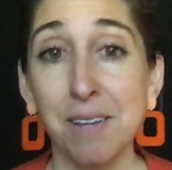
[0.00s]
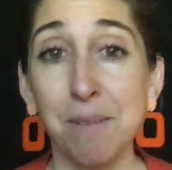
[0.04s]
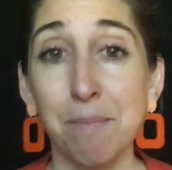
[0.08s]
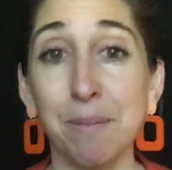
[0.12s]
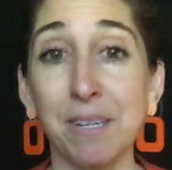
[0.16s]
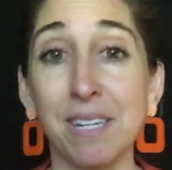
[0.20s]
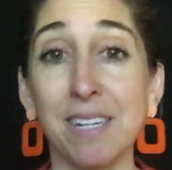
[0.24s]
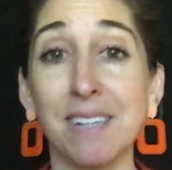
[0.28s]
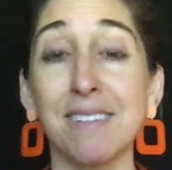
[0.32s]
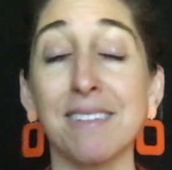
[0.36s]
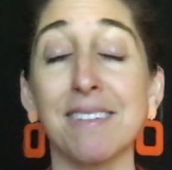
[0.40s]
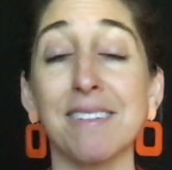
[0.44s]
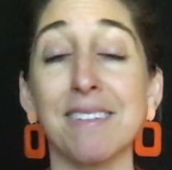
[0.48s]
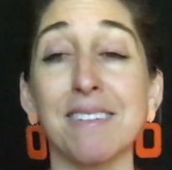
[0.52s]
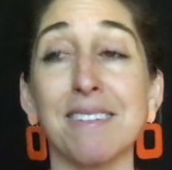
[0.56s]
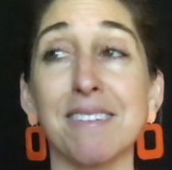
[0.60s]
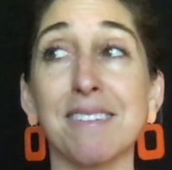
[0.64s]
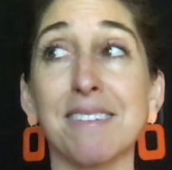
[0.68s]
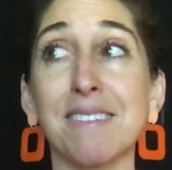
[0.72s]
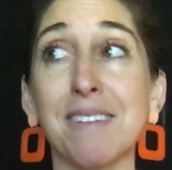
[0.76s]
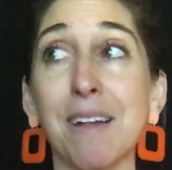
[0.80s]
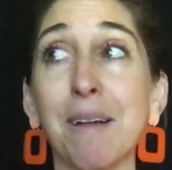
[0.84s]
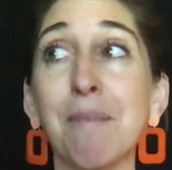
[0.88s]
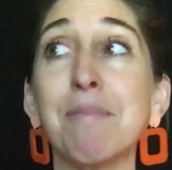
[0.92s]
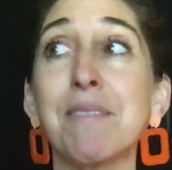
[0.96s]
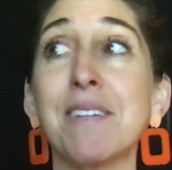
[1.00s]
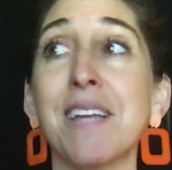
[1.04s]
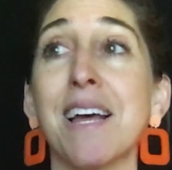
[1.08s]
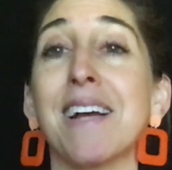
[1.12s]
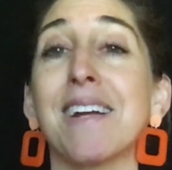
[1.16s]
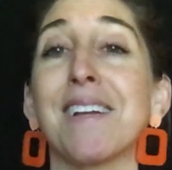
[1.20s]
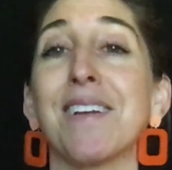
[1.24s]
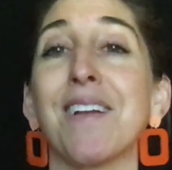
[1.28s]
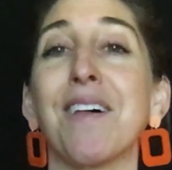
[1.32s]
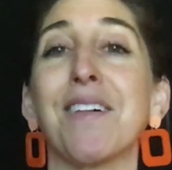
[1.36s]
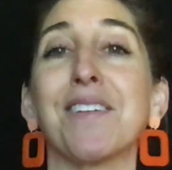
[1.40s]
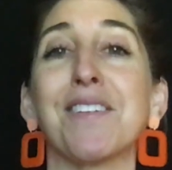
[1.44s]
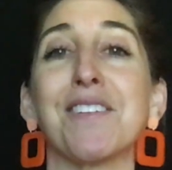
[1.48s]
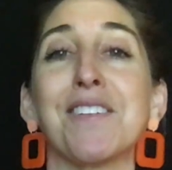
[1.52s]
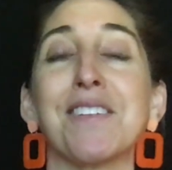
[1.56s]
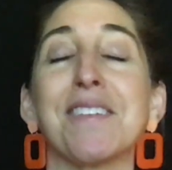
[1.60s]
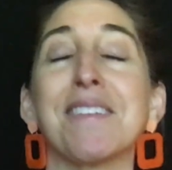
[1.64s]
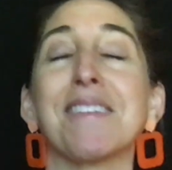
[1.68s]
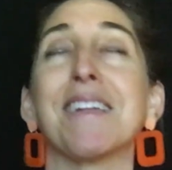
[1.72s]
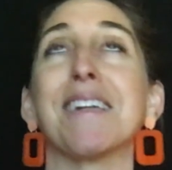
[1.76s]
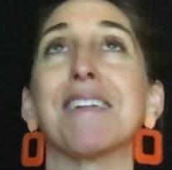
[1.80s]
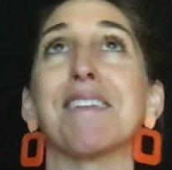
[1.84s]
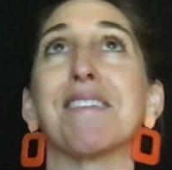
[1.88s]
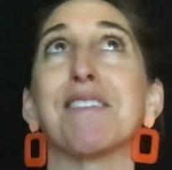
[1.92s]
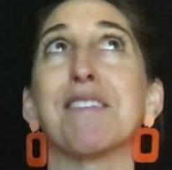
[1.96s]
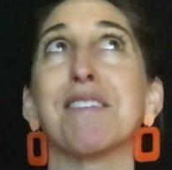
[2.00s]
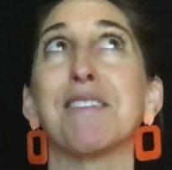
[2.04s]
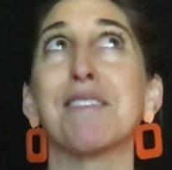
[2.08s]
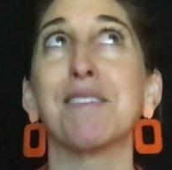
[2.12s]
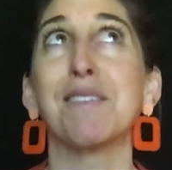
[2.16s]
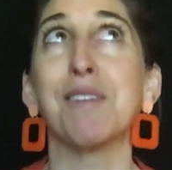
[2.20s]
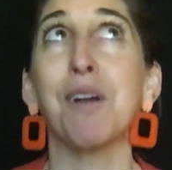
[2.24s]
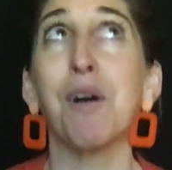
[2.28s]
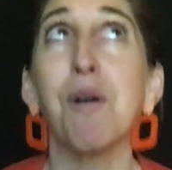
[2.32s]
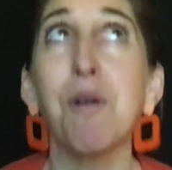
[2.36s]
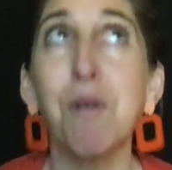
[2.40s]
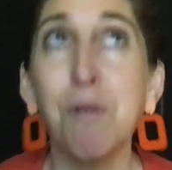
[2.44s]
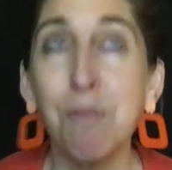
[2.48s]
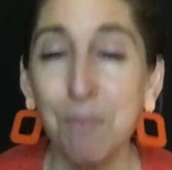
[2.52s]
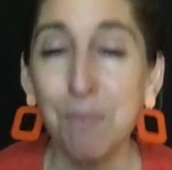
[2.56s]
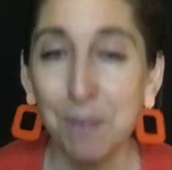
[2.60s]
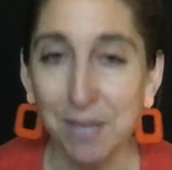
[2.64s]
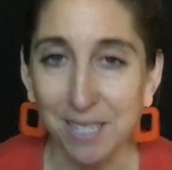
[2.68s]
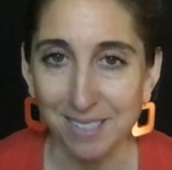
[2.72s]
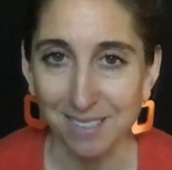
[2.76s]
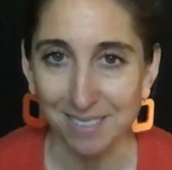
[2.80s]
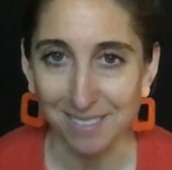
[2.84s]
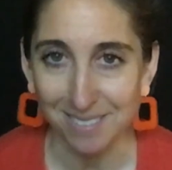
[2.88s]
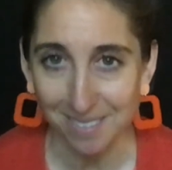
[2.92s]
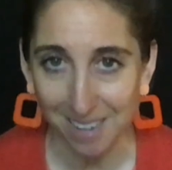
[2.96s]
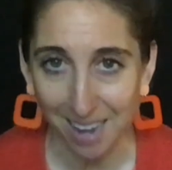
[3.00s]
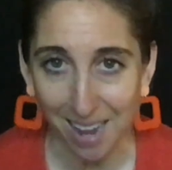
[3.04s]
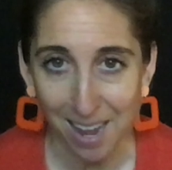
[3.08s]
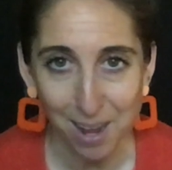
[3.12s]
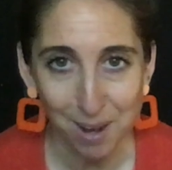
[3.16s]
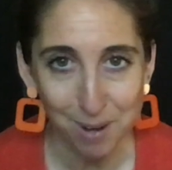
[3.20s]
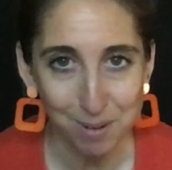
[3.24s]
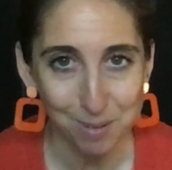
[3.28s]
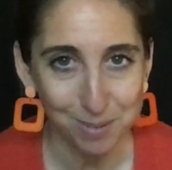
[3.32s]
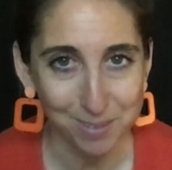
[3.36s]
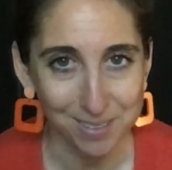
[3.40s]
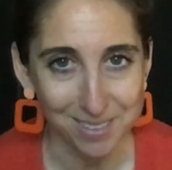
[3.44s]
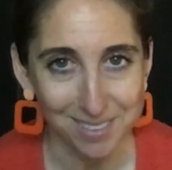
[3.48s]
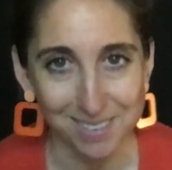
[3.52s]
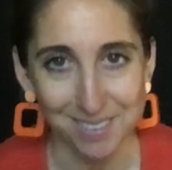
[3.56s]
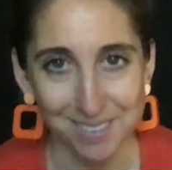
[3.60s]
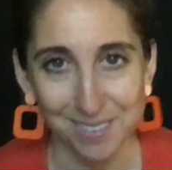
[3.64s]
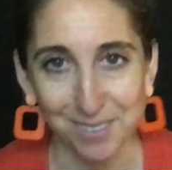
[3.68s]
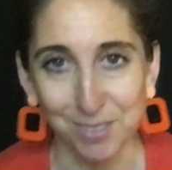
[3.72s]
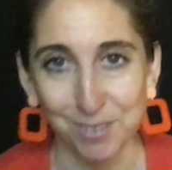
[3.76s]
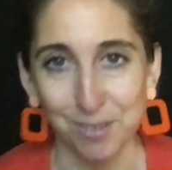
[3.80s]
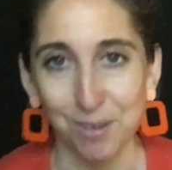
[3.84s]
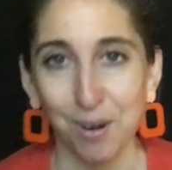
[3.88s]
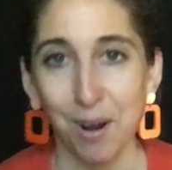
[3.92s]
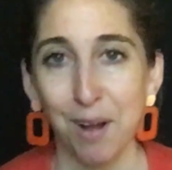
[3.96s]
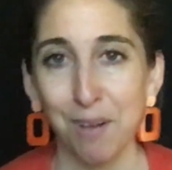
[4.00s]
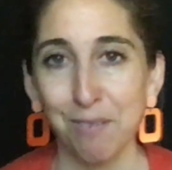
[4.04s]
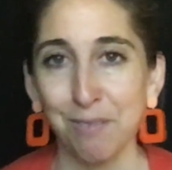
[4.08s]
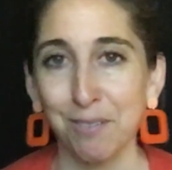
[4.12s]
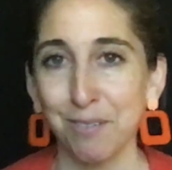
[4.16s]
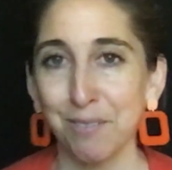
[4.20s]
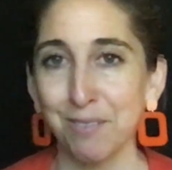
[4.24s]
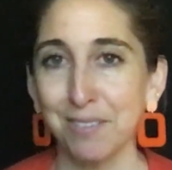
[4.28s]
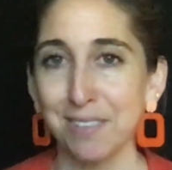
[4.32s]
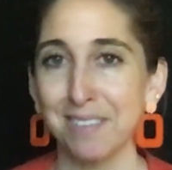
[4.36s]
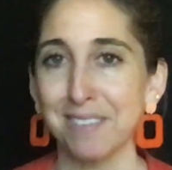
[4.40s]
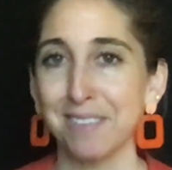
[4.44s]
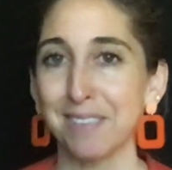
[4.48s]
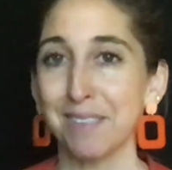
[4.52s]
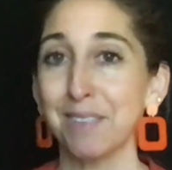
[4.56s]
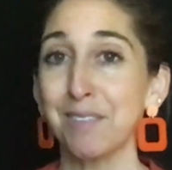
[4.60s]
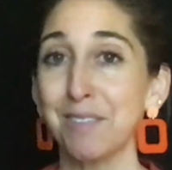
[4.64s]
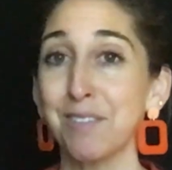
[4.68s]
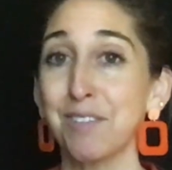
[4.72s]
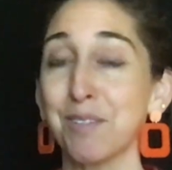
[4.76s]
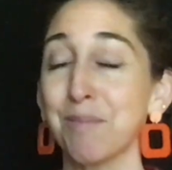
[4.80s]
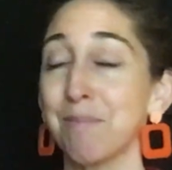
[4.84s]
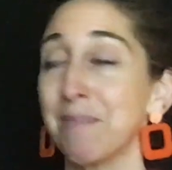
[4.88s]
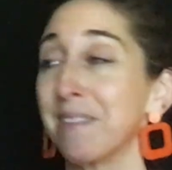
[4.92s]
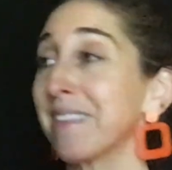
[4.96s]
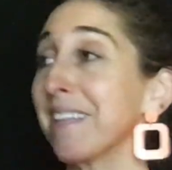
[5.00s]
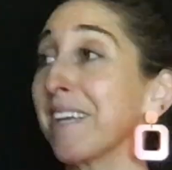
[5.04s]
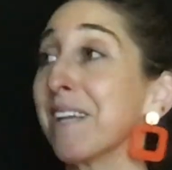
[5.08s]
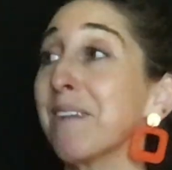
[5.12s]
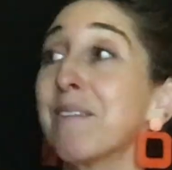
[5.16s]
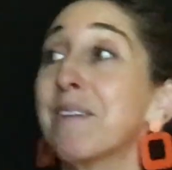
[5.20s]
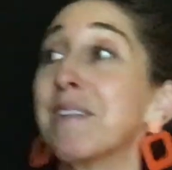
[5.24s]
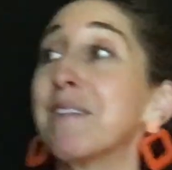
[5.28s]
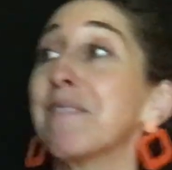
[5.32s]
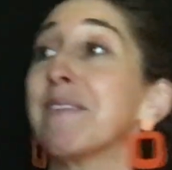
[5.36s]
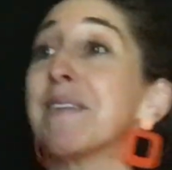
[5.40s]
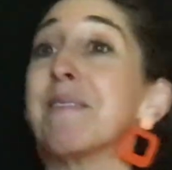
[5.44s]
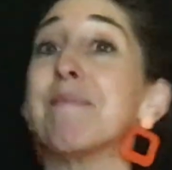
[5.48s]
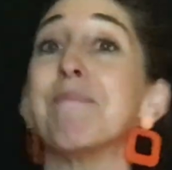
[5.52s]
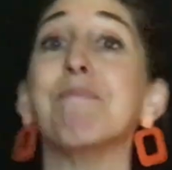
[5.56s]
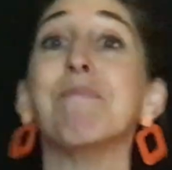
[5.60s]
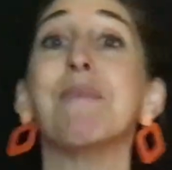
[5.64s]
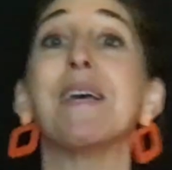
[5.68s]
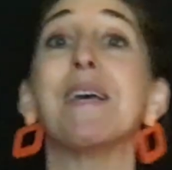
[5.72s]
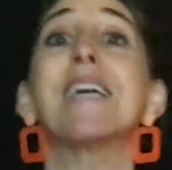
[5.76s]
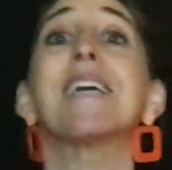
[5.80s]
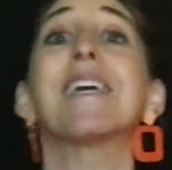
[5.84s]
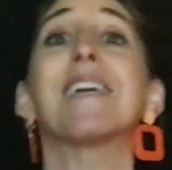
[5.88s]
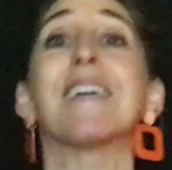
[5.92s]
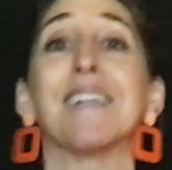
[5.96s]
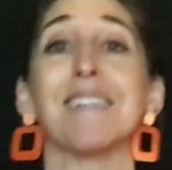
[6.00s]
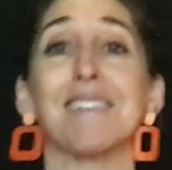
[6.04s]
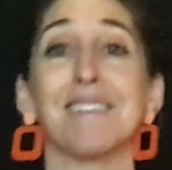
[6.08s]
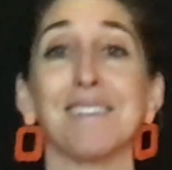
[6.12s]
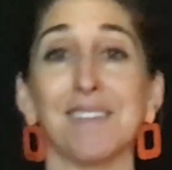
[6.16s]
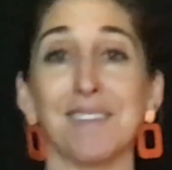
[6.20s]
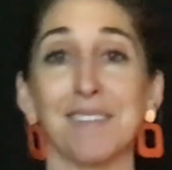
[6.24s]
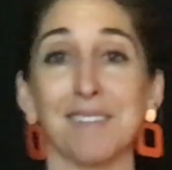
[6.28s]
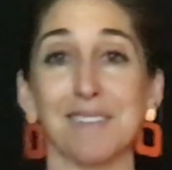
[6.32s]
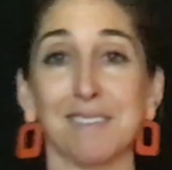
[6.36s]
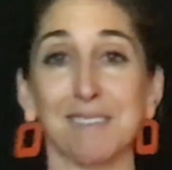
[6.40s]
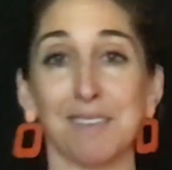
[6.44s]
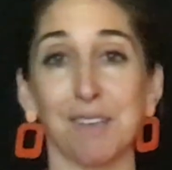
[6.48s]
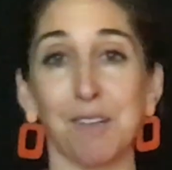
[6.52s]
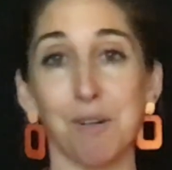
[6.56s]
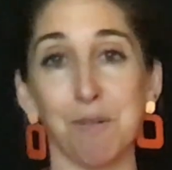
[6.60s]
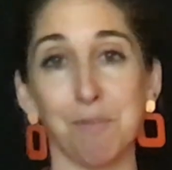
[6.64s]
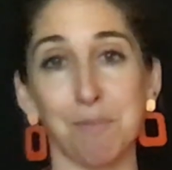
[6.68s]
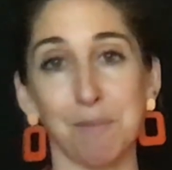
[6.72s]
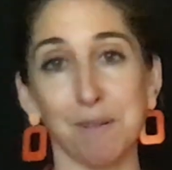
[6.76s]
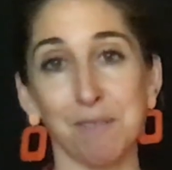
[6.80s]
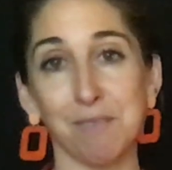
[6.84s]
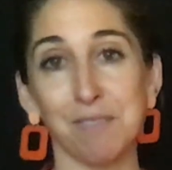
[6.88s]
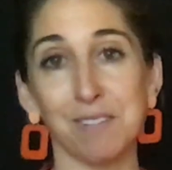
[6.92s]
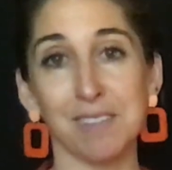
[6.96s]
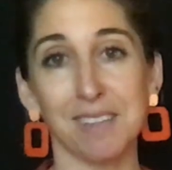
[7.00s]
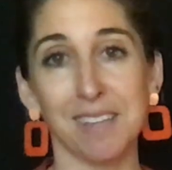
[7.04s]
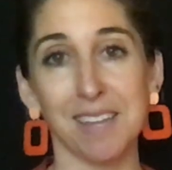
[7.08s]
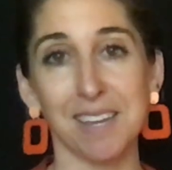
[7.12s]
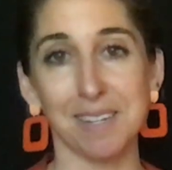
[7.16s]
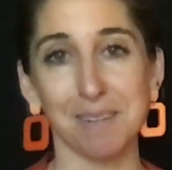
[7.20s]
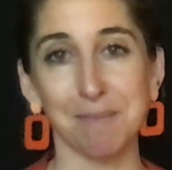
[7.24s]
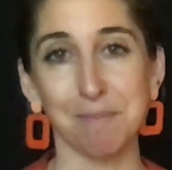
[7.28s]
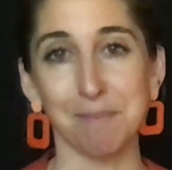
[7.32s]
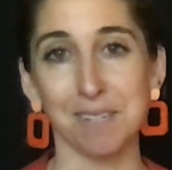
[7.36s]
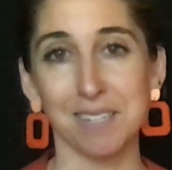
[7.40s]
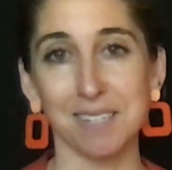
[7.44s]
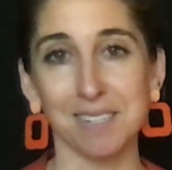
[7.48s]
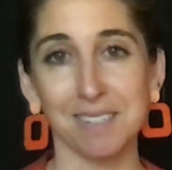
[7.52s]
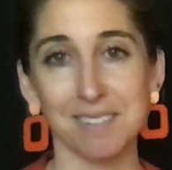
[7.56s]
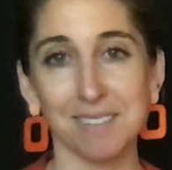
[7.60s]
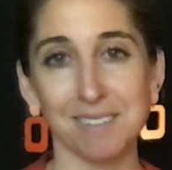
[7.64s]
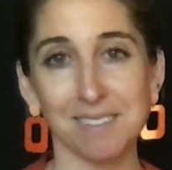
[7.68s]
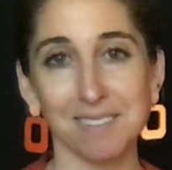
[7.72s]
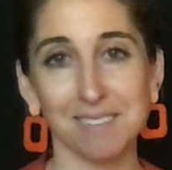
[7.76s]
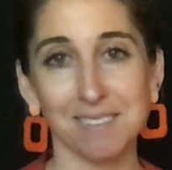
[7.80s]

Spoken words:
Because some technologies get so beat down in the trough of disillusionment, they don't even make it to the slope of enlightenment.